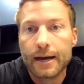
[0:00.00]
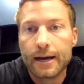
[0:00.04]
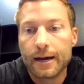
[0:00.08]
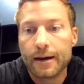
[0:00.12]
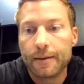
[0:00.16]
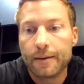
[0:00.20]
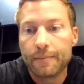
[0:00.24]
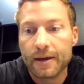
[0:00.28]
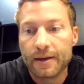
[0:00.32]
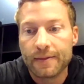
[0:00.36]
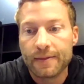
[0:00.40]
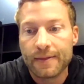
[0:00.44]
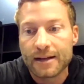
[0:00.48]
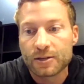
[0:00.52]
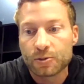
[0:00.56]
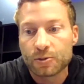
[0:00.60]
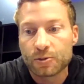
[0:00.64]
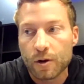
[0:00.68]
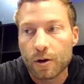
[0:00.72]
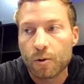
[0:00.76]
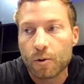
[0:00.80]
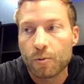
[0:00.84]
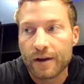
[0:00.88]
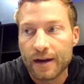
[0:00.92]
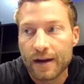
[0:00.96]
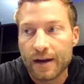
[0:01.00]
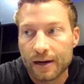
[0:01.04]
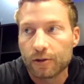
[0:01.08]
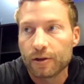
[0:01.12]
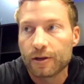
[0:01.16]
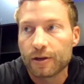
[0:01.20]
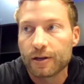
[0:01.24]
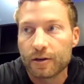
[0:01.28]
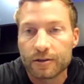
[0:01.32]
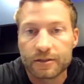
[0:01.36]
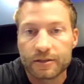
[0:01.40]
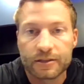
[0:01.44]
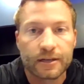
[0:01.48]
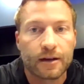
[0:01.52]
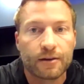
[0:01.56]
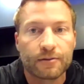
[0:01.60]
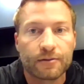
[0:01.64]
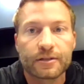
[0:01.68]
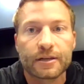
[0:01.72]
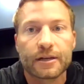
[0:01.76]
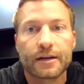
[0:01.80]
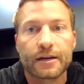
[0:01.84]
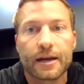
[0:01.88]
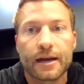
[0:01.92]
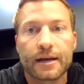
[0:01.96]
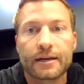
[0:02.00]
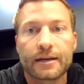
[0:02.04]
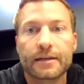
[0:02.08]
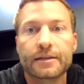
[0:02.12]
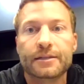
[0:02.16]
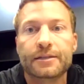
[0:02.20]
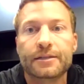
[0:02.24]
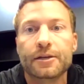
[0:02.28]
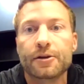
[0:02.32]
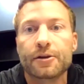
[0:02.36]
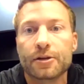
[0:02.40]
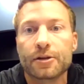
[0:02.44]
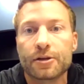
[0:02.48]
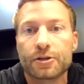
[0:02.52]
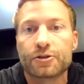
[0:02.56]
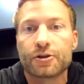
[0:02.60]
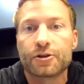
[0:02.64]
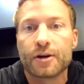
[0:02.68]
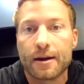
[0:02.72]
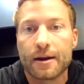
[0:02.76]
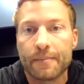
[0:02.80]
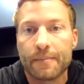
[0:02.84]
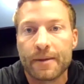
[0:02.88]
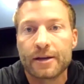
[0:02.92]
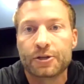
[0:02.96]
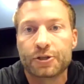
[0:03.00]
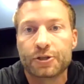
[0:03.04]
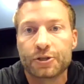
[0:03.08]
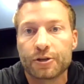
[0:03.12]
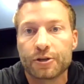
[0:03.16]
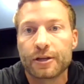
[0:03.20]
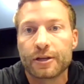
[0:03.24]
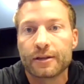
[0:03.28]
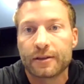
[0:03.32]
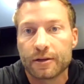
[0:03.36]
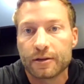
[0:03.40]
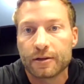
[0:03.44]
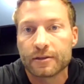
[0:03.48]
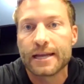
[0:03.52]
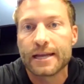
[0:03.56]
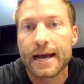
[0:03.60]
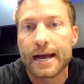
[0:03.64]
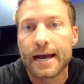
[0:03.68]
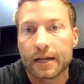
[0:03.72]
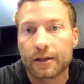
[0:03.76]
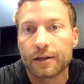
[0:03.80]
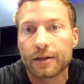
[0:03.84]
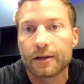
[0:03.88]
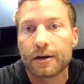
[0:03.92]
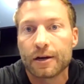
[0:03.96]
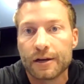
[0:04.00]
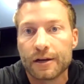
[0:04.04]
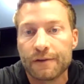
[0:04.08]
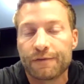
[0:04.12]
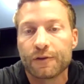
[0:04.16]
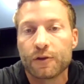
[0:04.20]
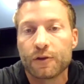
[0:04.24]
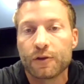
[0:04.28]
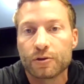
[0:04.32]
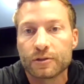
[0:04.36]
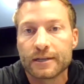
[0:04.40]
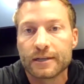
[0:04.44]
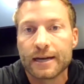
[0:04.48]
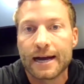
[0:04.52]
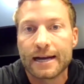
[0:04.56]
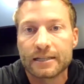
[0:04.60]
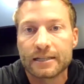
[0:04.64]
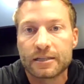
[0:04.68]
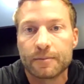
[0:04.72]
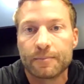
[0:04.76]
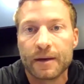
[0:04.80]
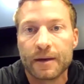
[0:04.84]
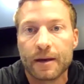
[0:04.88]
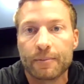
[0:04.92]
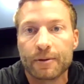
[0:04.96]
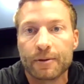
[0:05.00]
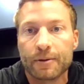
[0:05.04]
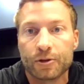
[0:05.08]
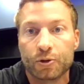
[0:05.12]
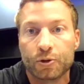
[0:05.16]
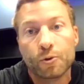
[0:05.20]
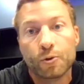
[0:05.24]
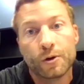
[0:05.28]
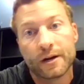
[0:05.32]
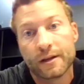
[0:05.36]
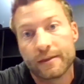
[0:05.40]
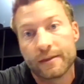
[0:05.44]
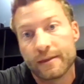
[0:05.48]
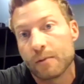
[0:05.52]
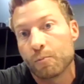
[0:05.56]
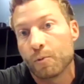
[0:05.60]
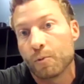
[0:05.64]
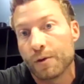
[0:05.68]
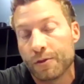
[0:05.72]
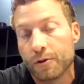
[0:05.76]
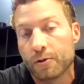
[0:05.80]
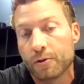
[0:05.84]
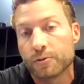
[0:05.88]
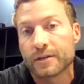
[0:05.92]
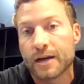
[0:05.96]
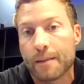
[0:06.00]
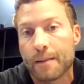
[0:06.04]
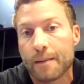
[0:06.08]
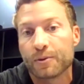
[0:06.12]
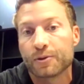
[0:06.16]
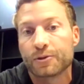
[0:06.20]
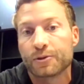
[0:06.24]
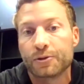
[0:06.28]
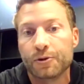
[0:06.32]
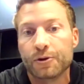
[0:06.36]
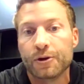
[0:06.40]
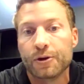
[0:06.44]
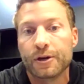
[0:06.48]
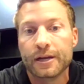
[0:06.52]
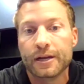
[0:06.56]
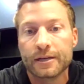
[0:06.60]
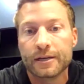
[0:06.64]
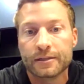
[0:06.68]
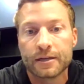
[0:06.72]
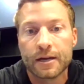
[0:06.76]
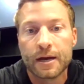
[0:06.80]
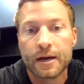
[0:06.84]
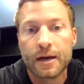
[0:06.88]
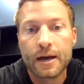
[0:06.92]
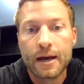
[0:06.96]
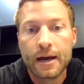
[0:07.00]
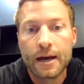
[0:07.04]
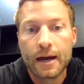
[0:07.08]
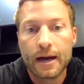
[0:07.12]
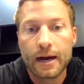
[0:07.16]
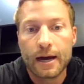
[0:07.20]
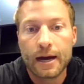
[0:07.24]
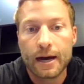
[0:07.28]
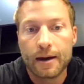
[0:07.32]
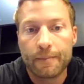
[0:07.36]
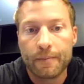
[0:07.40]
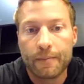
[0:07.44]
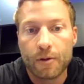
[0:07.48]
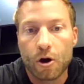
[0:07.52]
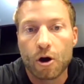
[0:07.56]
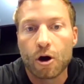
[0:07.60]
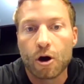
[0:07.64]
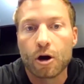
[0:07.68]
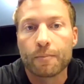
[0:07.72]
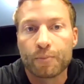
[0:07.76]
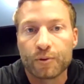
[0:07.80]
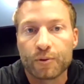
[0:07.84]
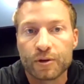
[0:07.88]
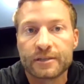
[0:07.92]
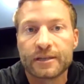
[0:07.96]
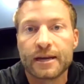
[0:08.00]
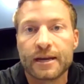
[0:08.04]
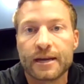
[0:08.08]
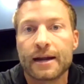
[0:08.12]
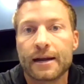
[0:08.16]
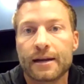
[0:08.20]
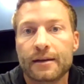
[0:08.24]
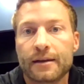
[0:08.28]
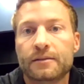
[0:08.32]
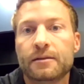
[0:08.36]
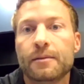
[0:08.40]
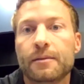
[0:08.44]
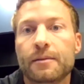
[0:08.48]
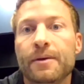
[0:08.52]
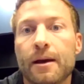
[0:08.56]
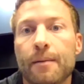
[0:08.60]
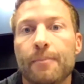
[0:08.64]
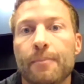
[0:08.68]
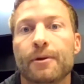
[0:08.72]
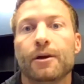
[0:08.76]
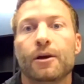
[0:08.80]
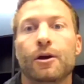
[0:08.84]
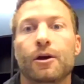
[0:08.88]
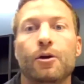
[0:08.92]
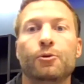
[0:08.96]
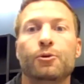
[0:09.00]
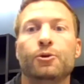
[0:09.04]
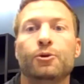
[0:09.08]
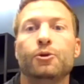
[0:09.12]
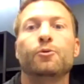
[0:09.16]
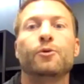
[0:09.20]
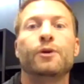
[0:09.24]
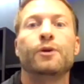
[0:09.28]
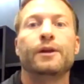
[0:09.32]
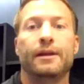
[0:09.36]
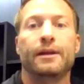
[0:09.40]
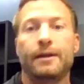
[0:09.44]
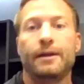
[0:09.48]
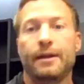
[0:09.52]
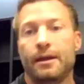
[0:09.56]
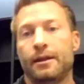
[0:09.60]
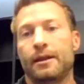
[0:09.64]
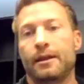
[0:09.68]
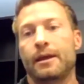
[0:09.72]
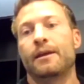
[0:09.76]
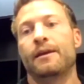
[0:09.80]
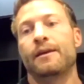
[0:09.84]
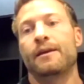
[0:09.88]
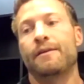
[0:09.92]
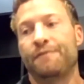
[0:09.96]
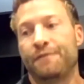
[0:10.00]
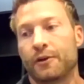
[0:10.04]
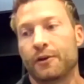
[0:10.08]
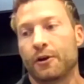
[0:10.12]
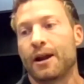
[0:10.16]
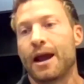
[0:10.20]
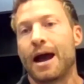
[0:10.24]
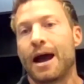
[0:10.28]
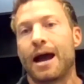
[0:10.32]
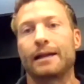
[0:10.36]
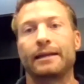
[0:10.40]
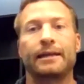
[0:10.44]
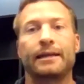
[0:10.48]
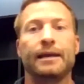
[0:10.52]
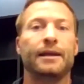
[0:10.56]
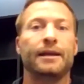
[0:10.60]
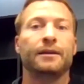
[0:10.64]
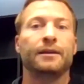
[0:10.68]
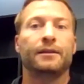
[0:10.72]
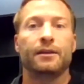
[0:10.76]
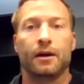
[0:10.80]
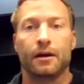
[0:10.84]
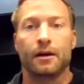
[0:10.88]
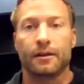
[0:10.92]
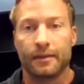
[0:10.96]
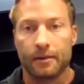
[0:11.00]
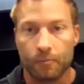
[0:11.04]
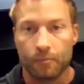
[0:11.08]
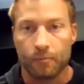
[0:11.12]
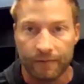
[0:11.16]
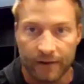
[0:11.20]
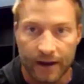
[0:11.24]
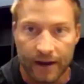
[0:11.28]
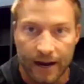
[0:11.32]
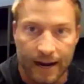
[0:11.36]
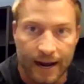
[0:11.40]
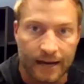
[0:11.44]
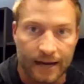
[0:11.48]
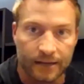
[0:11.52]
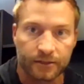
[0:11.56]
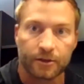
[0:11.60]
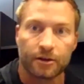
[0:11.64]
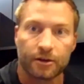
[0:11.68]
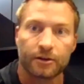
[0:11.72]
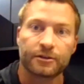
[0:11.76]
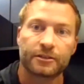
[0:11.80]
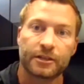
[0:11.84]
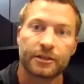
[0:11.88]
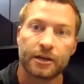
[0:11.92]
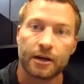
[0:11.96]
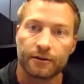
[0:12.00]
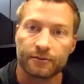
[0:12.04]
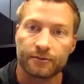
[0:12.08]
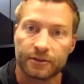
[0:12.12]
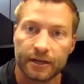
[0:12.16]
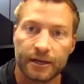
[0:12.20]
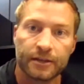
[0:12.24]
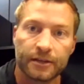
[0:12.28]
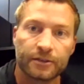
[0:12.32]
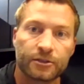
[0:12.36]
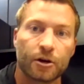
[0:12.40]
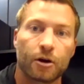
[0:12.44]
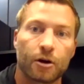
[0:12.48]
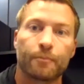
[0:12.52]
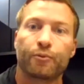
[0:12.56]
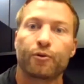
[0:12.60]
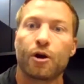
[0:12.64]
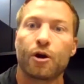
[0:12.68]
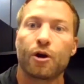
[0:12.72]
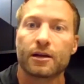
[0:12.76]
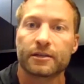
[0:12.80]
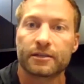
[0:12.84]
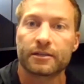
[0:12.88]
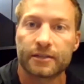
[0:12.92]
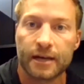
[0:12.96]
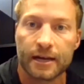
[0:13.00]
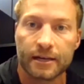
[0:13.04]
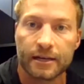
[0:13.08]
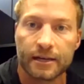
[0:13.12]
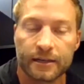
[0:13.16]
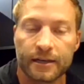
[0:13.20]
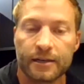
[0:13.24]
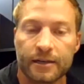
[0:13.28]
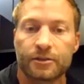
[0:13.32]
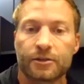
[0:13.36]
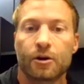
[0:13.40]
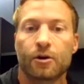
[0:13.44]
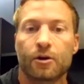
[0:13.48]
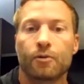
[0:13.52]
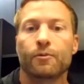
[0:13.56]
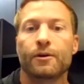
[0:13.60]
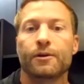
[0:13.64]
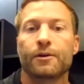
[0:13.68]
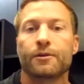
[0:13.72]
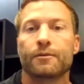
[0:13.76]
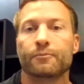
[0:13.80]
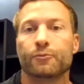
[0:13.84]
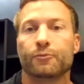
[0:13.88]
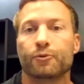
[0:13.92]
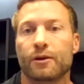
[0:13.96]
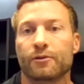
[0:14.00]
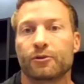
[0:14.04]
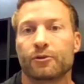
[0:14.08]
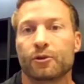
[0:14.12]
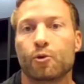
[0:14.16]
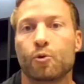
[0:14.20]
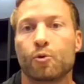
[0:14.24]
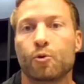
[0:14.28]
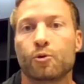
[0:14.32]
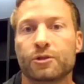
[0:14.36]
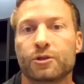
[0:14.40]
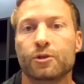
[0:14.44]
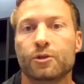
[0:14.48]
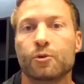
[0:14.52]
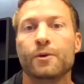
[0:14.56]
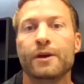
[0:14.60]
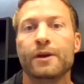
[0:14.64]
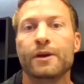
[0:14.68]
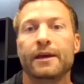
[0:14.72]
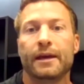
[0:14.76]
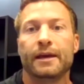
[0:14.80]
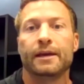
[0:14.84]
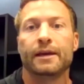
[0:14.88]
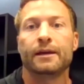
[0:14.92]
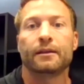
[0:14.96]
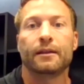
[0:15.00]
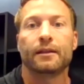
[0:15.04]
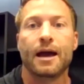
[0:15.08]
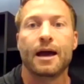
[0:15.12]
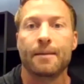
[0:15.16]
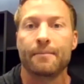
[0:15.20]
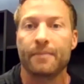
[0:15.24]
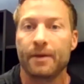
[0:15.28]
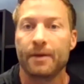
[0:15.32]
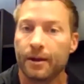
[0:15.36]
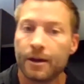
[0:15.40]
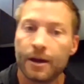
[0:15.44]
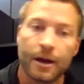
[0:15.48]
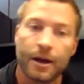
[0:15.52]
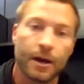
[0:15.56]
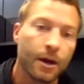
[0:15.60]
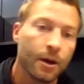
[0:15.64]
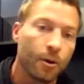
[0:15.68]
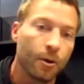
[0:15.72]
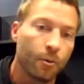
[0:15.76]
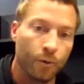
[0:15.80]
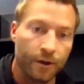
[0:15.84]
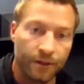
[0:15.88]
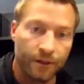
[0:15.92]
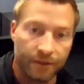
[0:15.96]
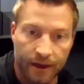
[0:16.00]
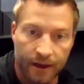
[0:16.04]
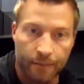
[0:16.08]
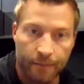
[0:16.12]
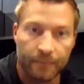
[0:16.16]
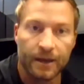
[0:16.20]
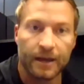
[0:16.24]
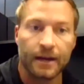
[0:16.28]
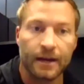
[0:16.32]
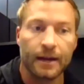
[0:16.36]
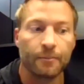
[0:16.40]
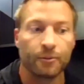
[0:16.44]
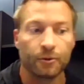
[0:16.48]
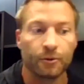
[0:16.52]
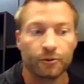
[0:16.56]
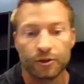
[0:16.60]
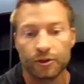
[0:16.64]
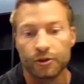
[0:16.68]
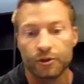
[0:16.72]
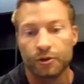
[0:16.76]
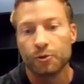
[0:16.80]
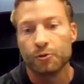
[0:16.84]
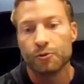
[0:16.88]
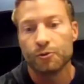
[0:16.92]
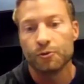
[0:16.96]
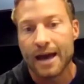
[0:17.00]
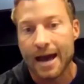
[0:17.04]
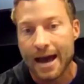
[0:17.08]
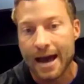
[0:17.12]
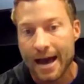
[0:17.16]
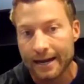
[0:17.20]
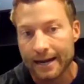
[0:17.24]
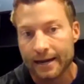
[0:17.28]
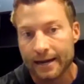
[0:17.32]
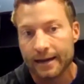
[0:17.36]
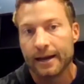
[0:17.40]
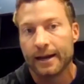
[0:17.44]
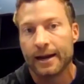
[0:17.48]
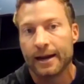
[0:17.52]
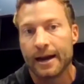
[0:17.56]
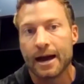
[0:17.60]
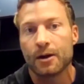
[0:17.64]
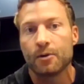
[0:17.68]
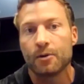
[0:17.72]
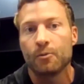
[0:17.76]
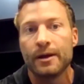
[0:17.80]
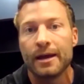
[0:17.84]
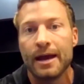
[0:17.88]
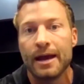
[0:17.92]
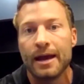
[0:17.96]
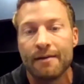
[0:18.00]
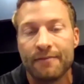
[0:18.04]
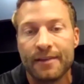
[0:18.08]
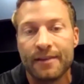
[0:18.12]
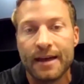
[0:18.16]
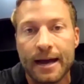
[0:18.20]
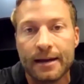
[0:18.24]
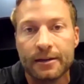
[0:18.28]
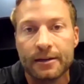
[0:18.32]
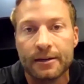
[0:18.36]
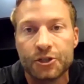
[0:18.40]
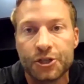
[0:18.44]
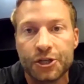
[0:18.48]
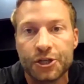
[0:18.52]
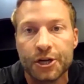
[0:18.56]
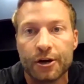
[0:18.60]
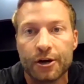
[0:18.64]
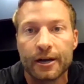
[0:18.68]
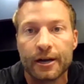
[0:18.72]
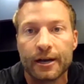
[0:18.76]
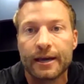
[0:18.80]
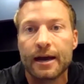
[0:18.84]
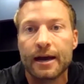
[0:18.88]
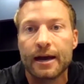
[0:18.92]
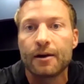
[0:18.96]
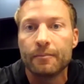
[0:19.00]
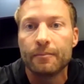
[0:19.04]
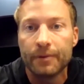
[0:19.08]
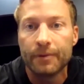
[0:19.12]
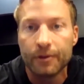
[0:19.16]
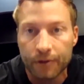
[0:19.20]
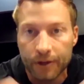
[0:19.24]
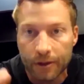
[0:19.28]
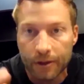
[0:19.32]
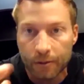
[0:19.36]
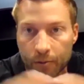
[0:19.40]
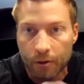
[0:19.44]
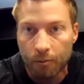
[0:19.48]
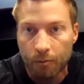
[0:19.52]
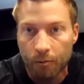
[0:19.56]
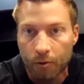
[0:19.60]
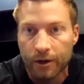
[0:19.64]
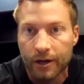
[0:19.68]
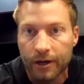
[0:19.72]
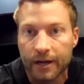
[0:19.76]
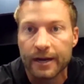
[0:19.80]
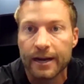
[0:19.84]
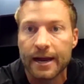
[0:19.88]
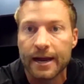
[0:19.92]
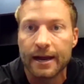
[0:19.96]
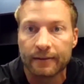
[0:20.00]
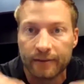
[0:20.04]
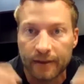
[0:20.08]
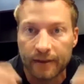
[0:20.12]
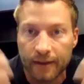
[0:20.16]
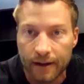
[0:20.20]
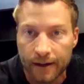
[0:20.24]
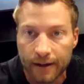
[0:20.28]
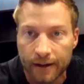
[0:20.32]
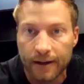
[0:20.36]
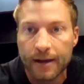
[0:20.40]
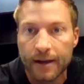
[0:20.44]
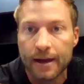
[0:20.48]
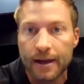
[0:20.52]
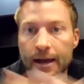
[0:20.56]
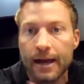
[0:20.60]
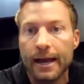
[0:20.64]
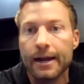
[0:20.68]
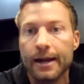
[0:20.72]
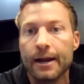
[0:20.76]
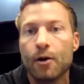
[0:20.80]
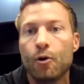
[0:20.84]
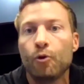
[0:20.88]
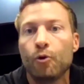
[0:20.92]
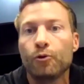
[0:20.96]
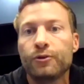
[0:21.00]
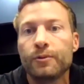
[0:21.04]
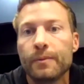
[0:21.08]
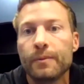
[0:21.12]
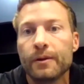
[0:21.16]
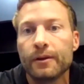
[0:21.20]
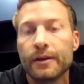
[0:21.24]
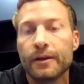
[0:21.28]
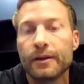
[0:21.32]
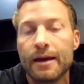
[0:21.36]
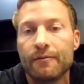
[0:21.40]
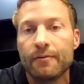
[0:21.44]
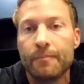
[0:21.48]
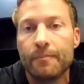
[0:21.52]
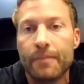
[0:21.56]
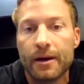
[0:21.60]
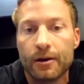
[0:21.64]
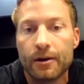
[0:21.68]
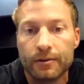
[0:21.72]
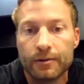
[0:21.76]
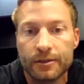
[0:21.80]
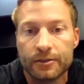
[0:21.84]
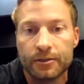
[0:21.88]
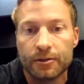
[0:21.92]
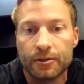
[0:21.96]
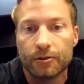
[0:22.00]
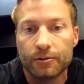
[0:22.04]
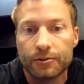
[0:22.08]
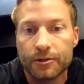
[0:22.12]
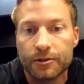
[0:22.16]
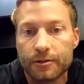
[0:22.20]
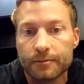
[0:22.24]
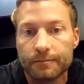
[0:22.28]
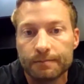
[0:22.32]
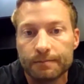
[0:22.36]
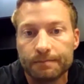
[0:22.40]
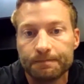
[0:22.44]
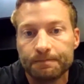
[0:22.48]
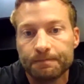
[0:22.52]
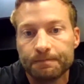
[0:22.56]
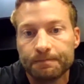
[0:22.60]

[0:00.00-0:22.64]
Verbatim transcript: um, and that's where we got to look at ourselves and, and continue to try to make sure that there's that clarity for those guys to be able to do it. And then when those opportunities um, are presented to be able to go do it. And, and then if they're not getting done, then we've got to ask ourselves is our process, is our rhythm throughout the course of the week in alignment with them being able to do that? And, and how do we have that shared accountability where we're connected and, and ultimately having better results?